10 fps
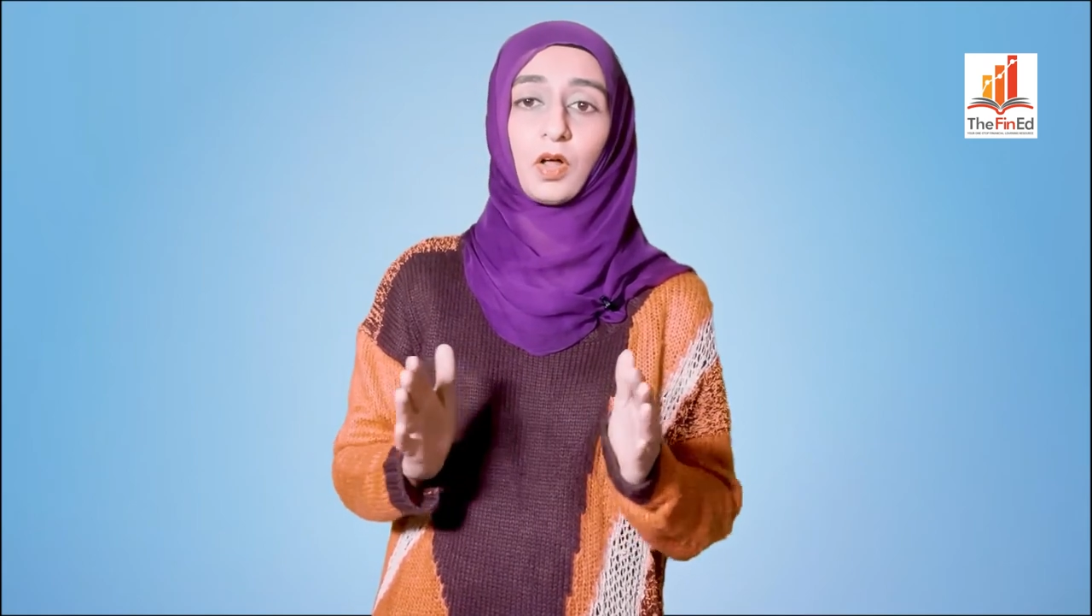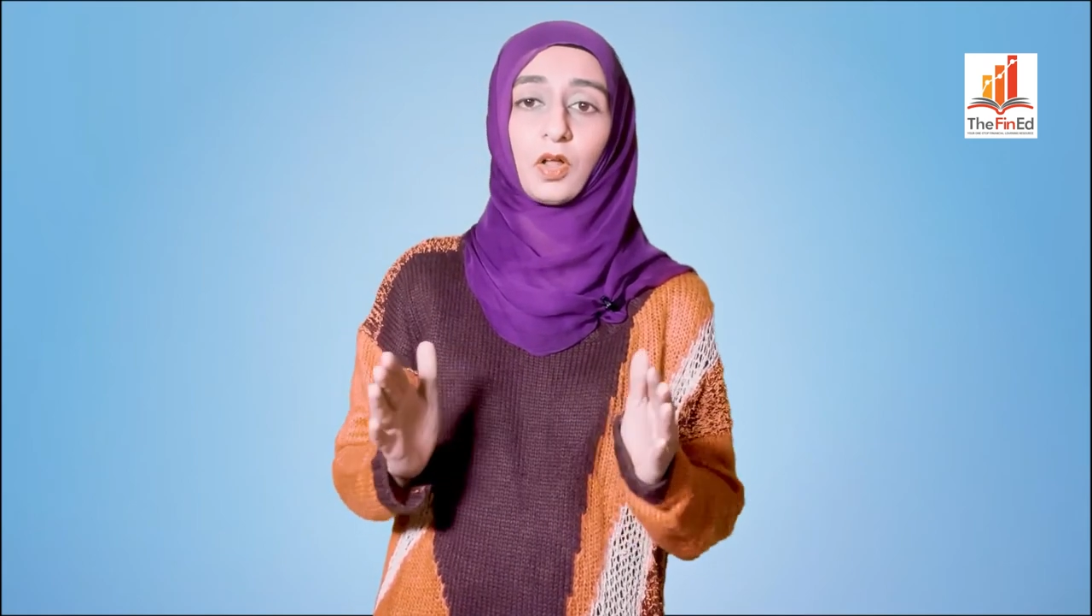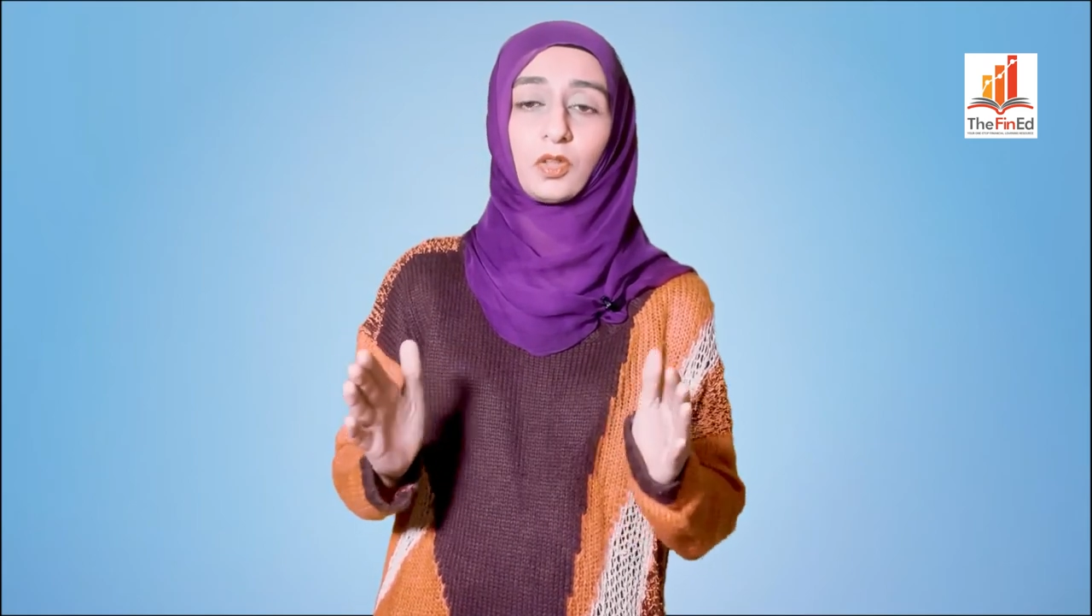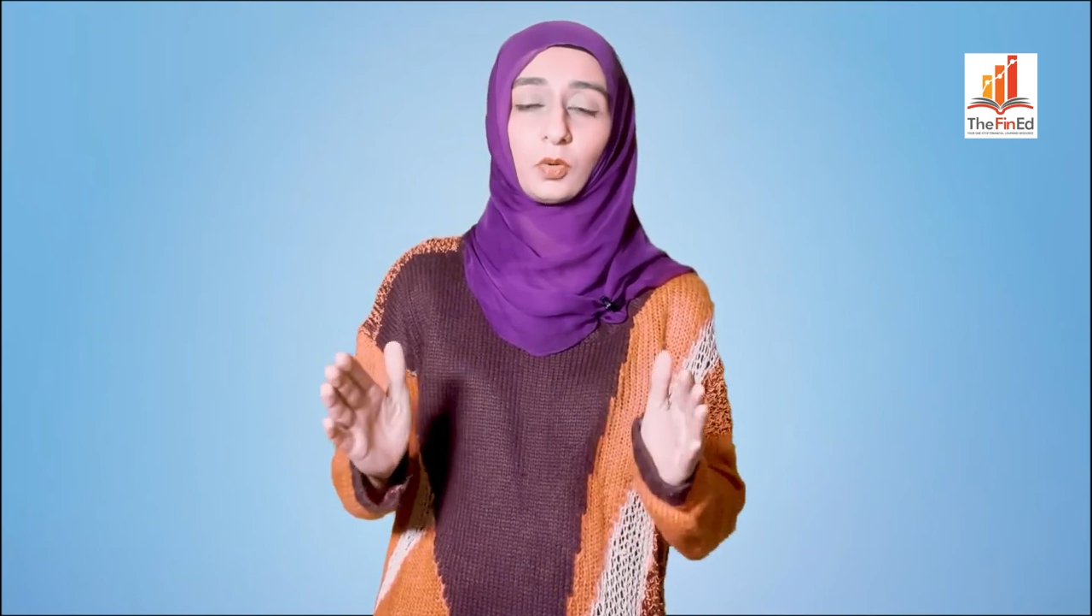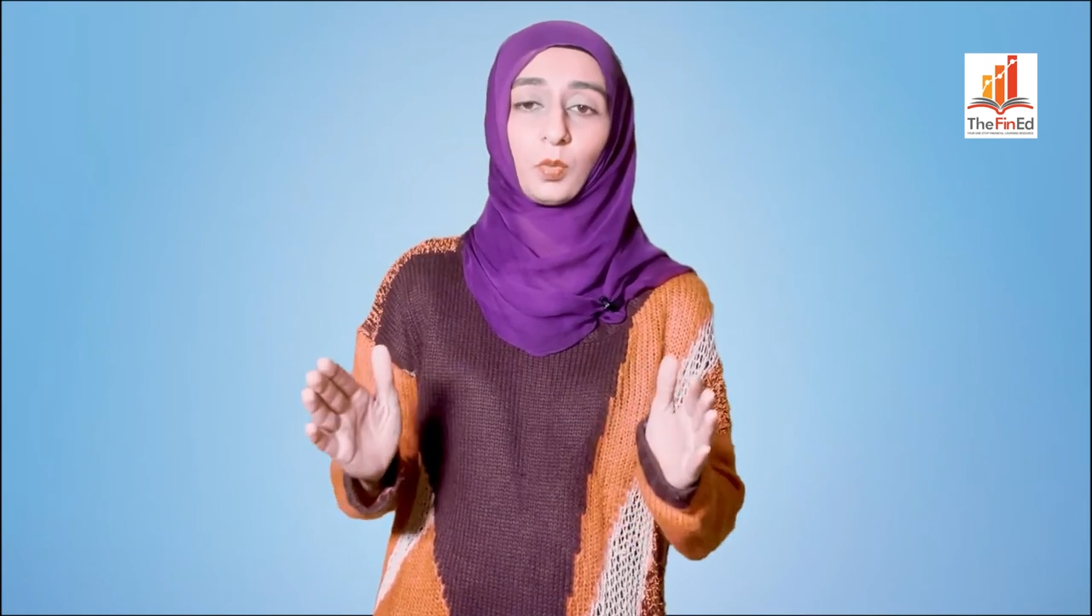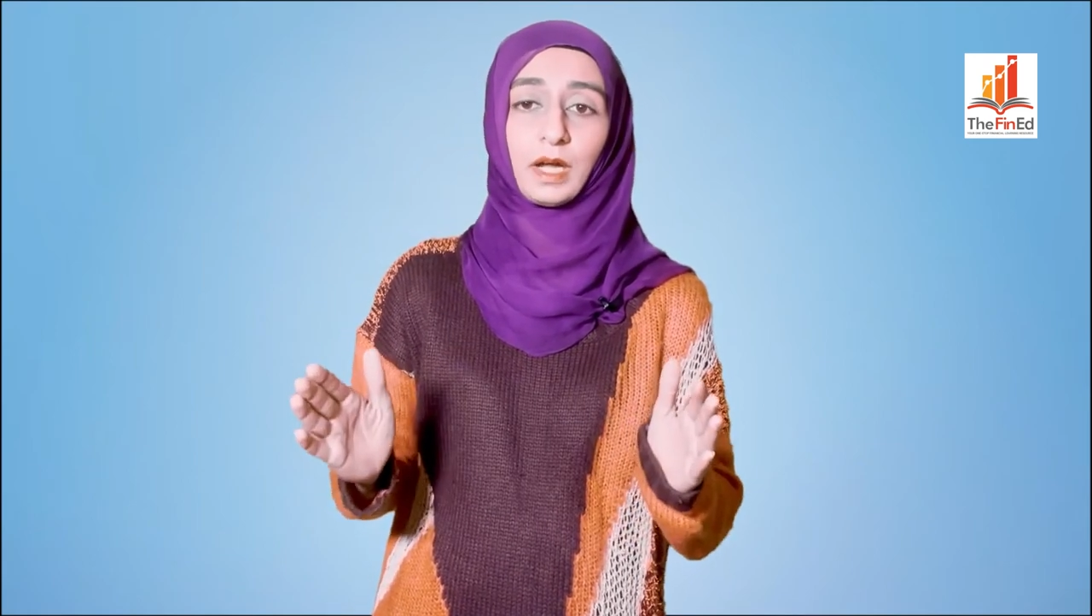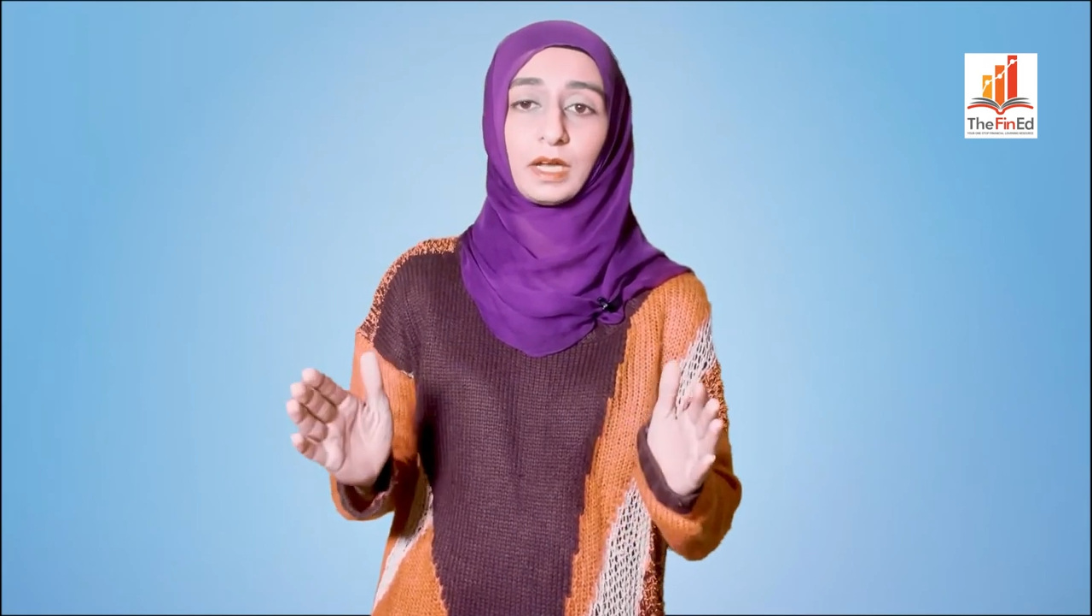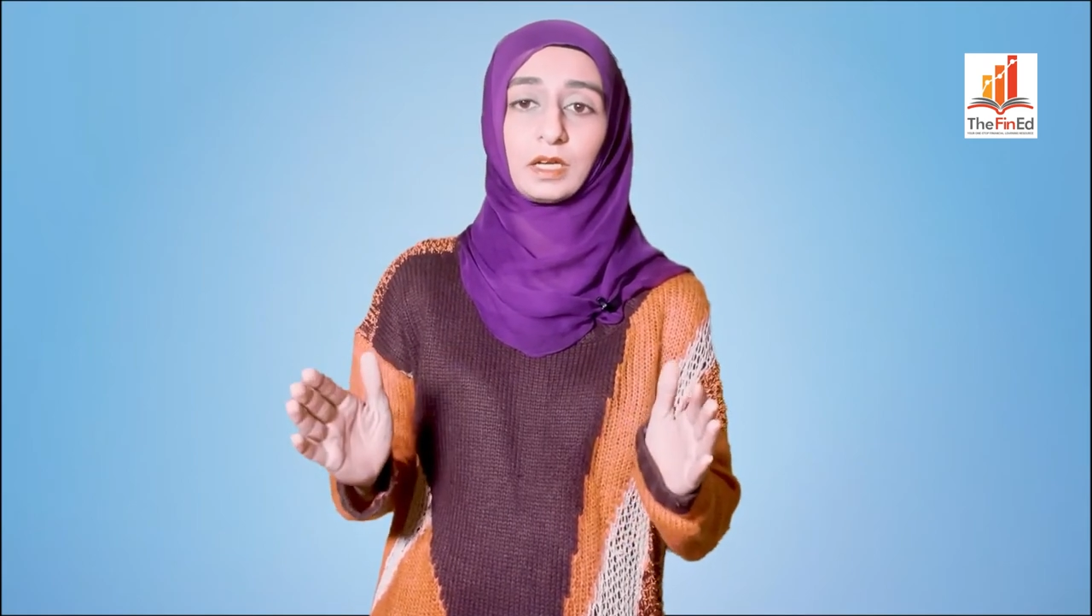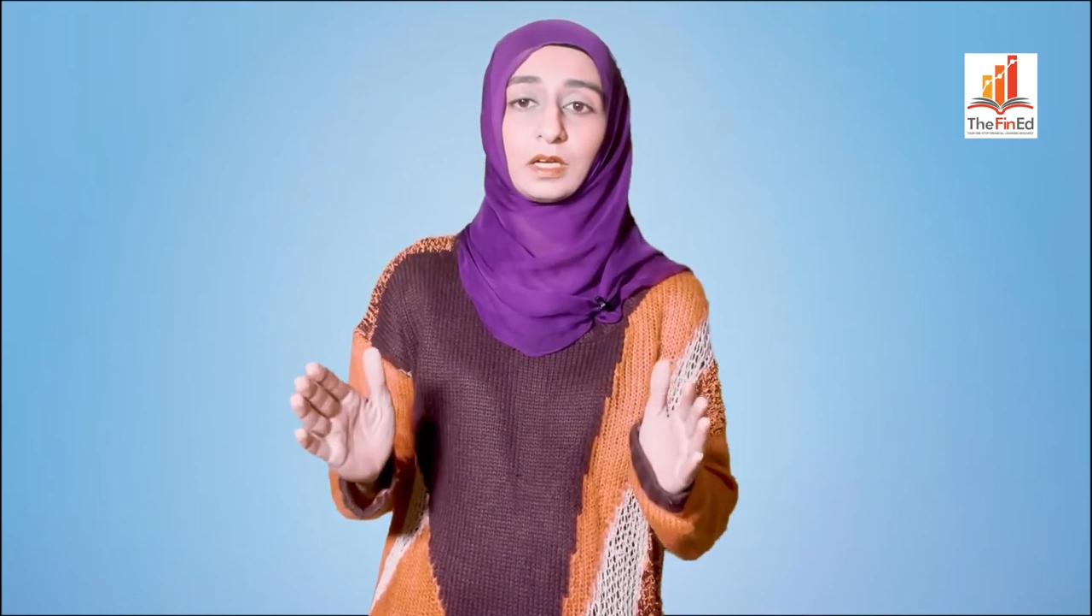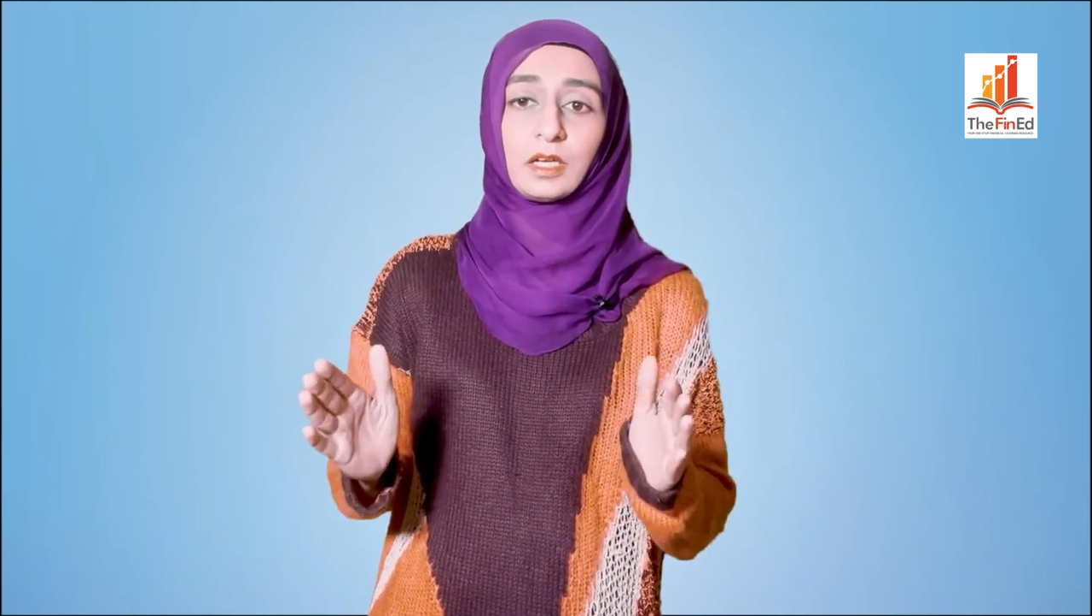all the
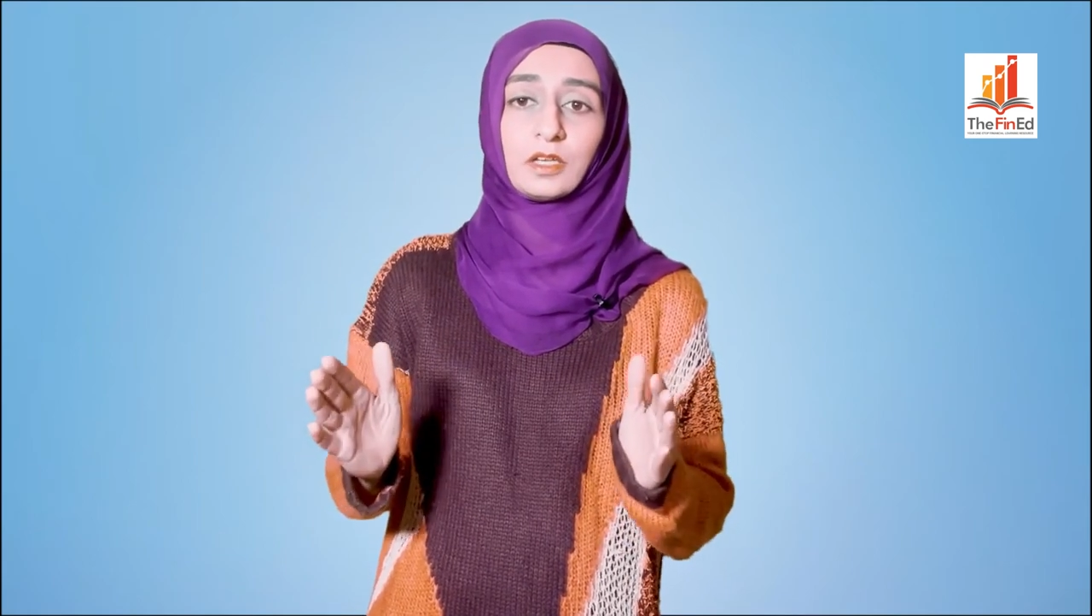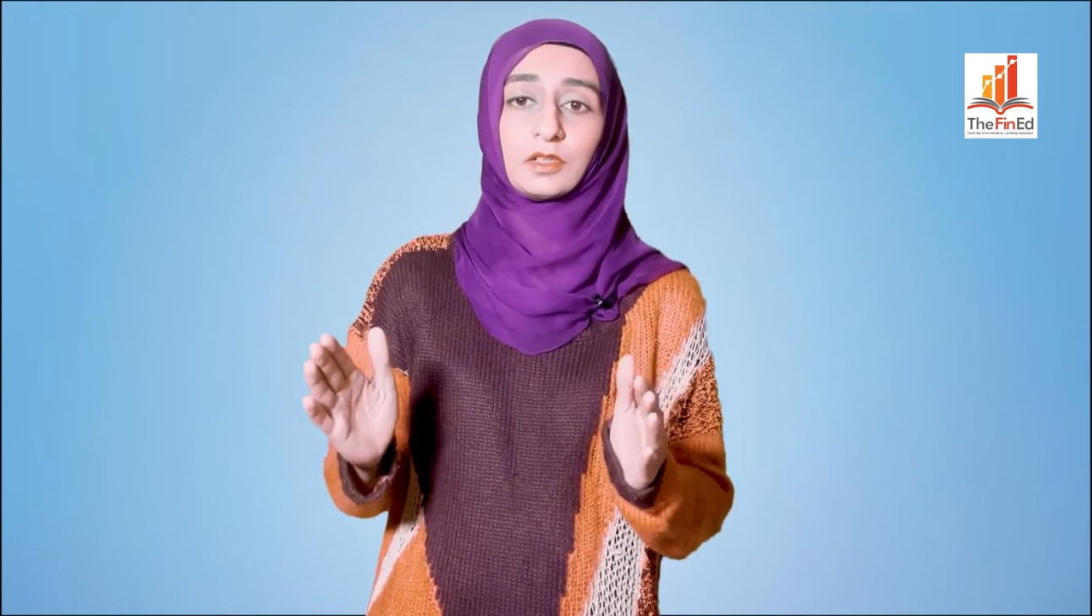way